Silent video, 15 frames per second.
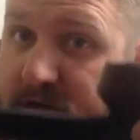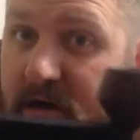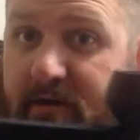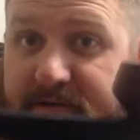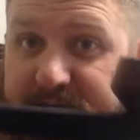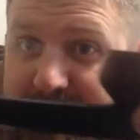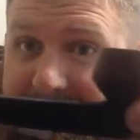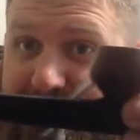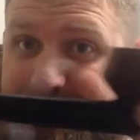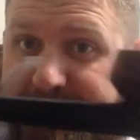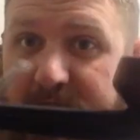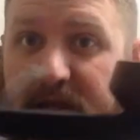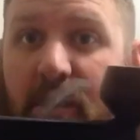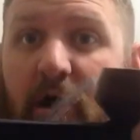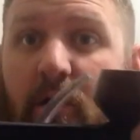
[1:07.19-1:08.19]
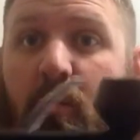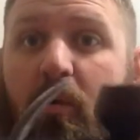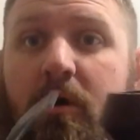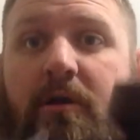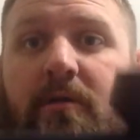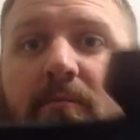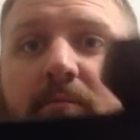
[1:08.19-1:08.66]
obviously,
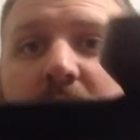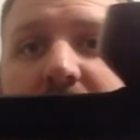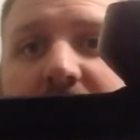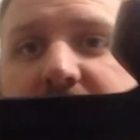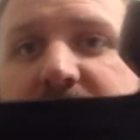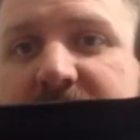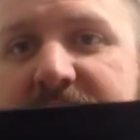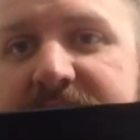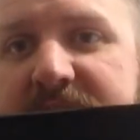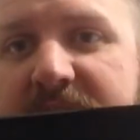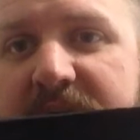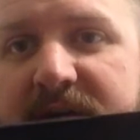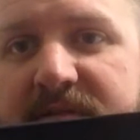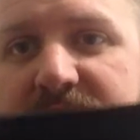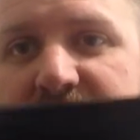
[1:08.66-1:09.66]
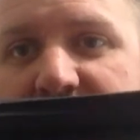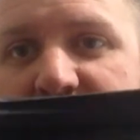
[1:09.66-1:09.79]
wood. Both of these have a